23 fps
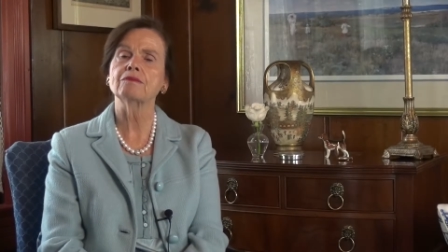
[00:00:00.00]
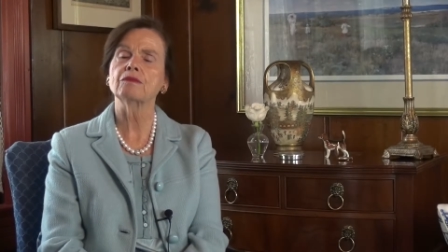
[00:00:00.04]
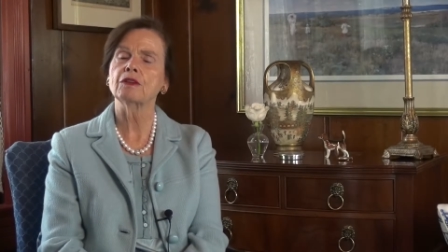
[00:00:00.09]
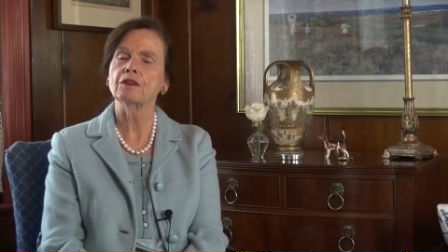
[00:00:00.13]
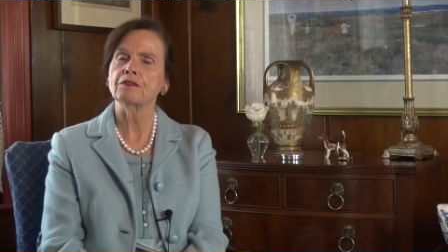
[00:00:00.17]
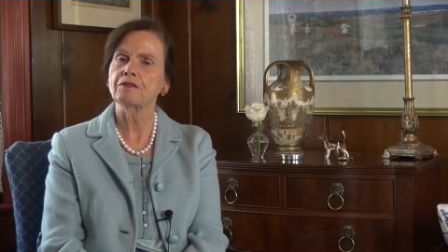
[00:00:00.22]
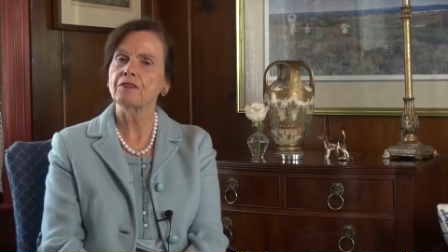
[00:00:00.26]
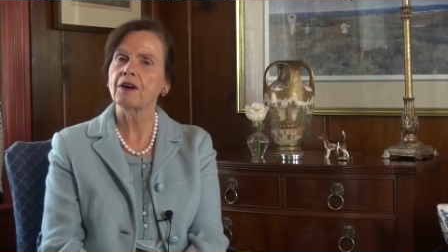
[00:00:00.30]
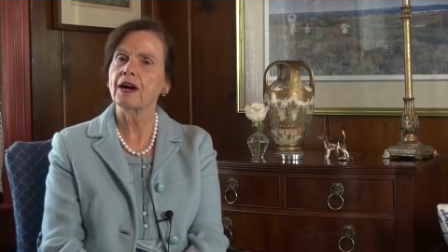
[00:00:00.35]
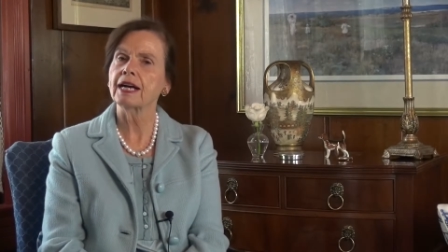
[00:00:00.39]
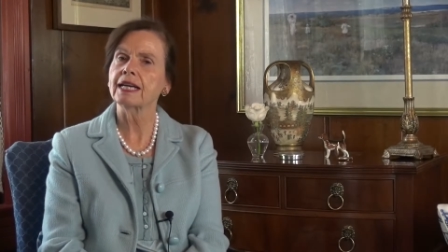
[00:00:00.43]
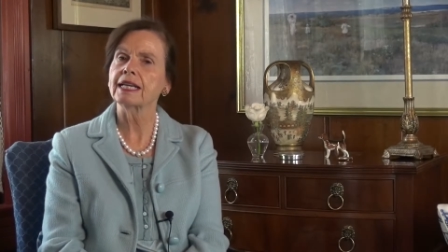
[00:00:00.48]

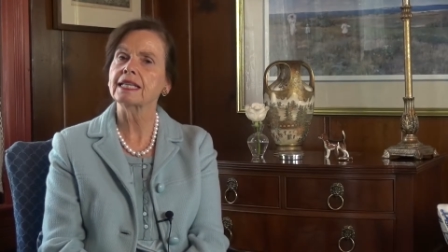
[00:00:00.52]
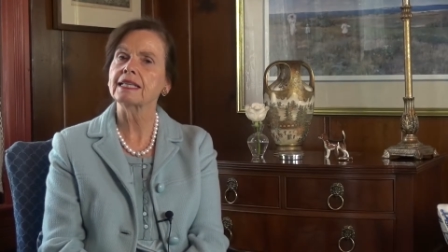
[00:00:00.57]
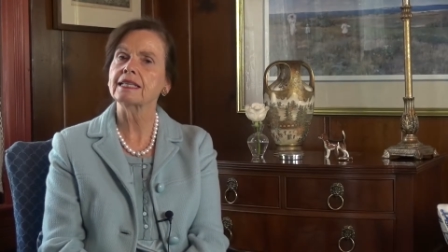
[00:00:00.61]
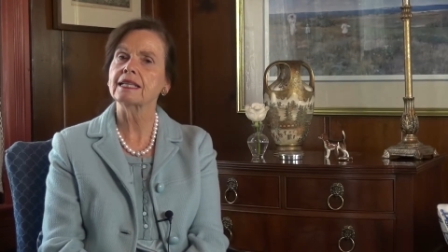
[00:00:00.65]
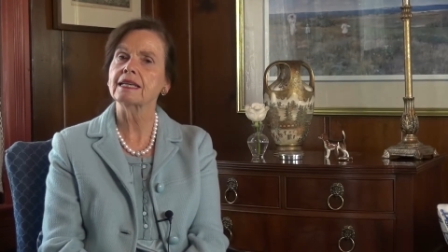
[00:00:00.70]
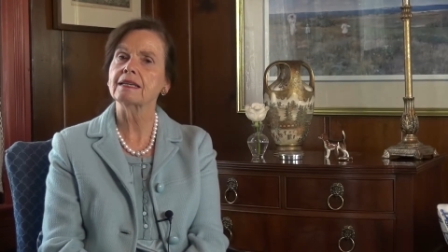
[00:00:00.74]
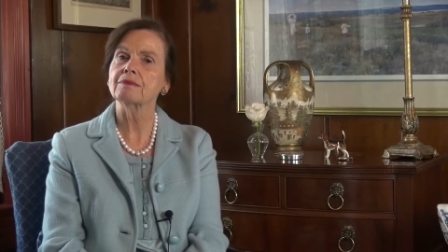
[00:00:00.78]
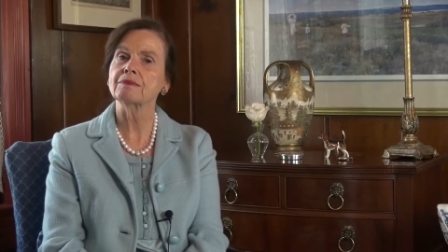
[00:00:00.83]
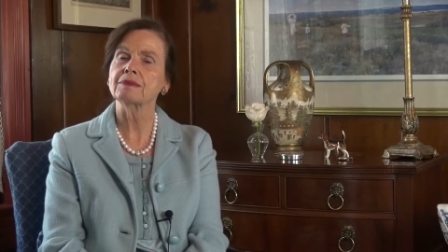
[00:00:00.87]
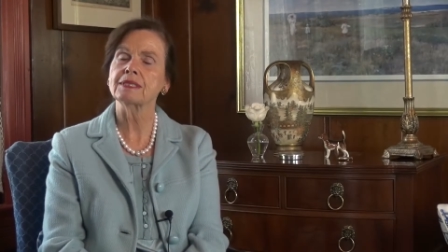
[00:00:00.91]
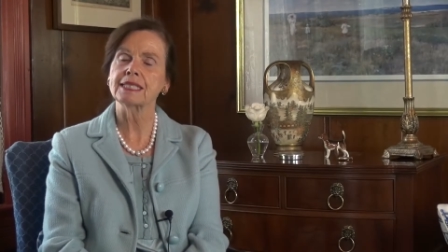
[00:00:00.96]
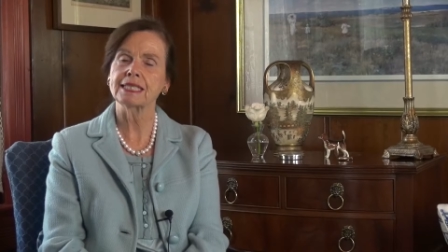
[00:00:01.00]
refining
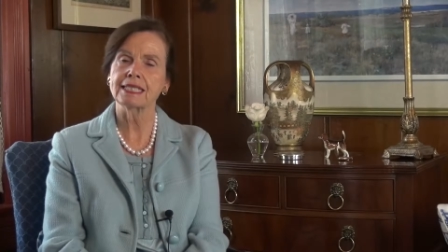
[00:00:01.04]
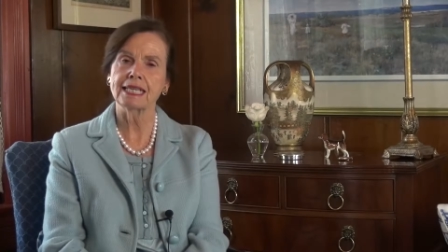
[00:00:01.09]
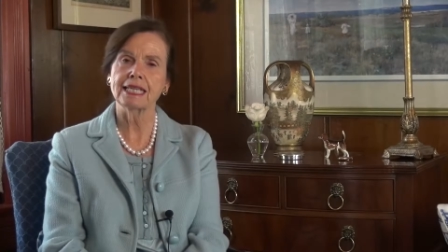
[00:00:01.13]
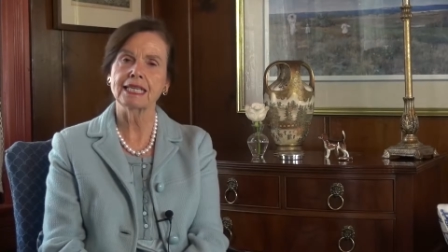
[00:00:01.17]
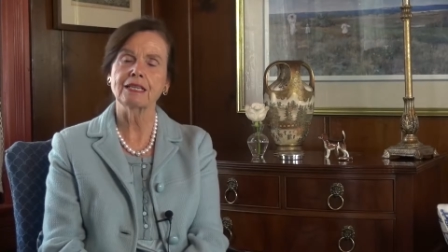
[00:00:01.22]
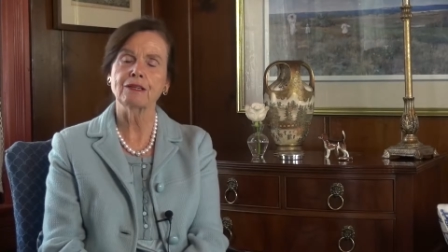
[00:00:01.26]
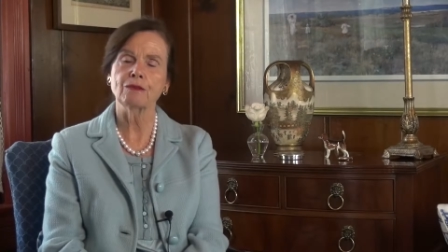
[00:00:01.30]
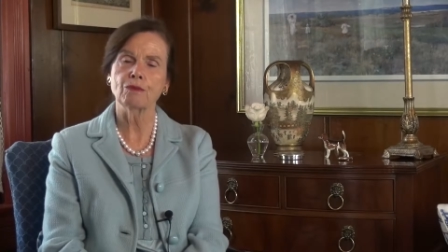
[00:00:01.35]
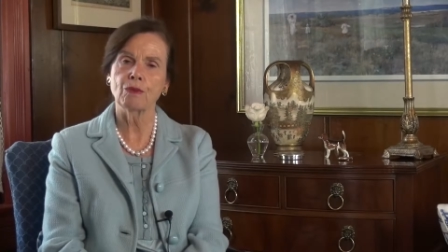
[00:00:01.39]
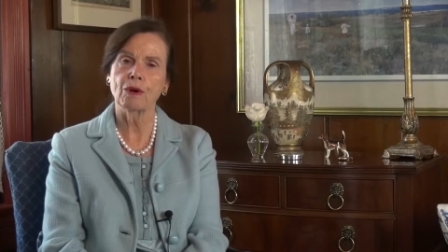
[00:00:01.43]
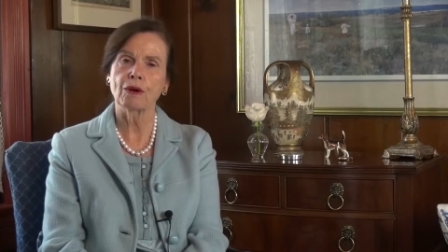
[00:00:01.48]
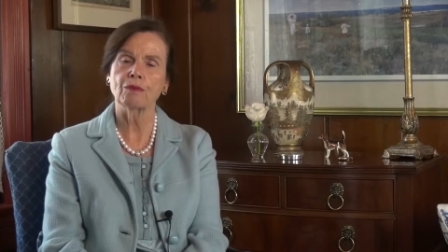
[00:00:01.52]
them,
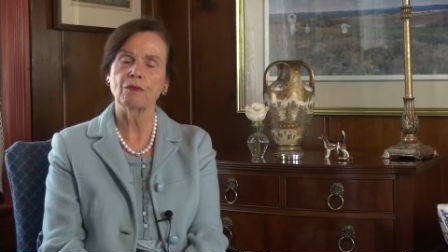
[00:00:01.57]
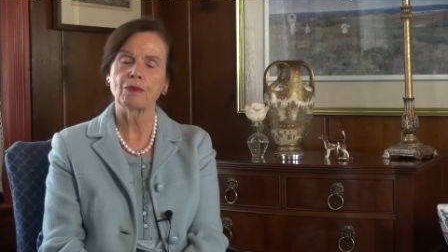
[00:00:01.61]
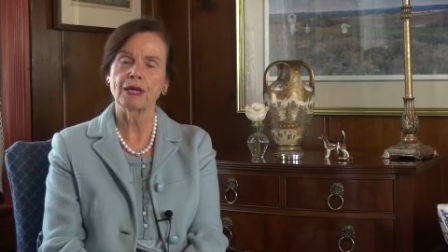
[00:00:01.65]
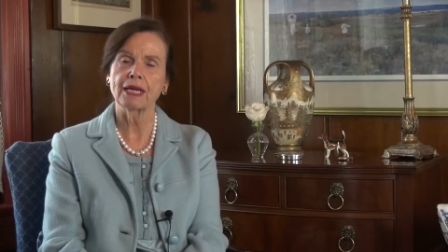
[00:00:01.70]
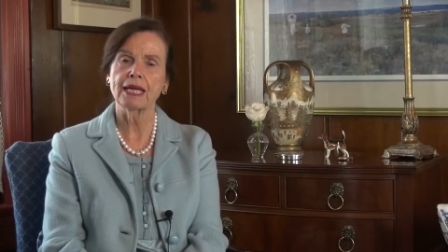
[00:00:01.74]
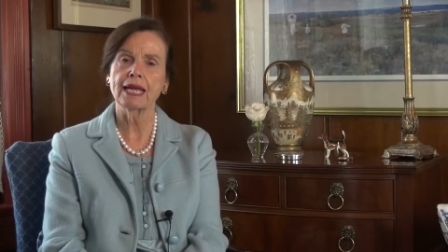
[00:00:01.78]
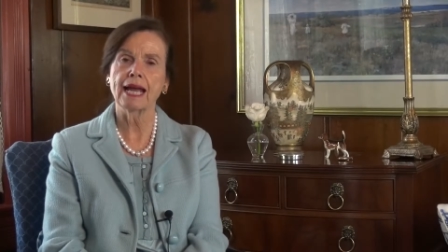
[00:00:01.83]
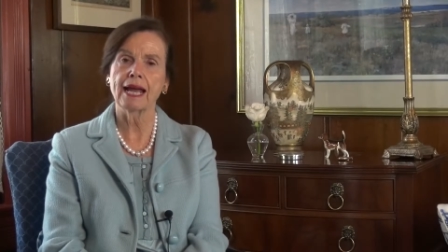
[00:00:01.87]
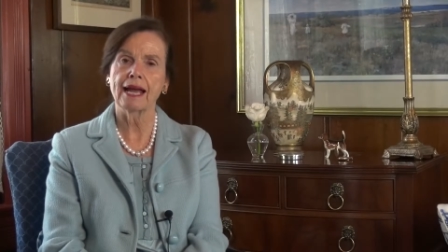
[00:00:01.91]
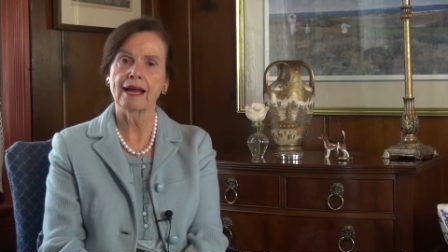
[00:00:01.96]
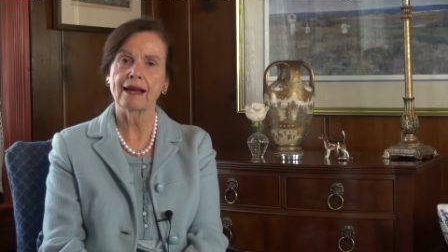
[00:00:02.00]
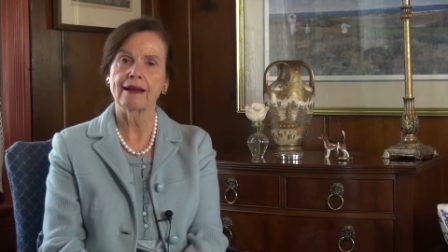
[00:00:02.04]
seeing what we
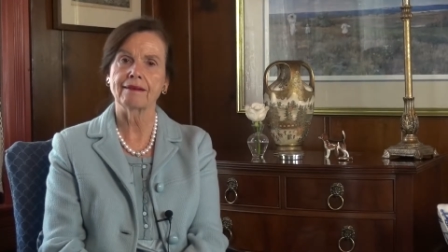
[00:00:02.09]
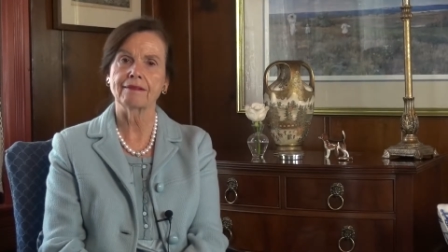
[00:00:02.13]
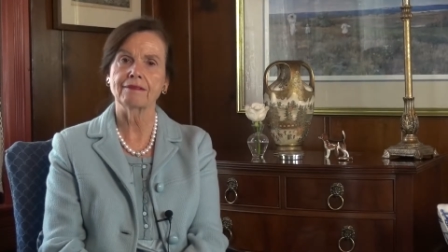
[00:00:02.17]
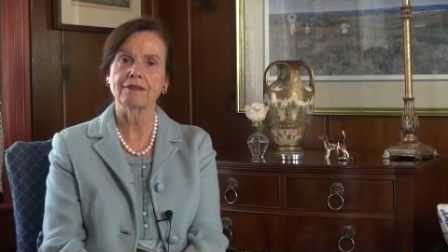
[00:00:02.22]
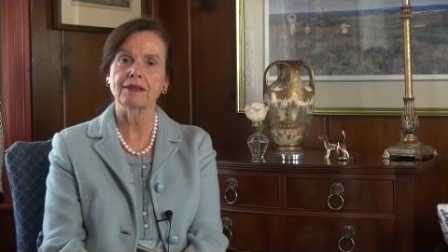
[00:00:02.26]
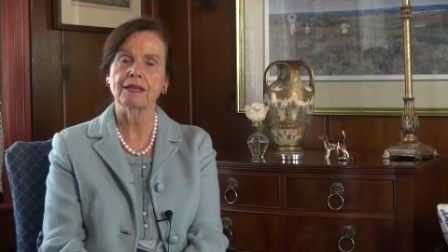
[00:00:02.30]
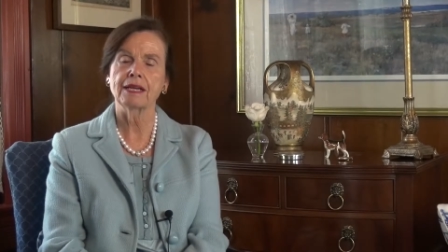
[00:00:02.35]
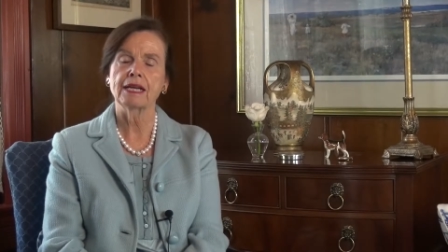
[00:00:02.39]
have.